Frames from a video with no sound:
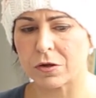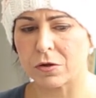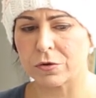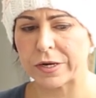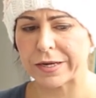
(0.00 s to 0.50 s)

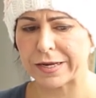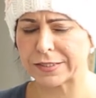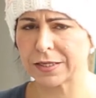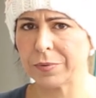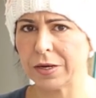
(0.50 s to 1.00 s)
already
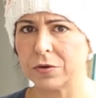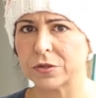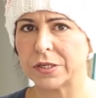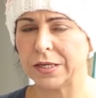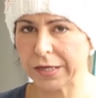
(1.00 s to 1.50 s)
has come
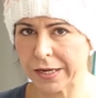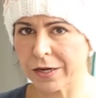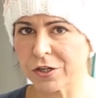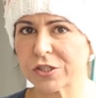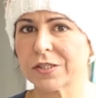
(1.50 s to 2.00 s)
out in English.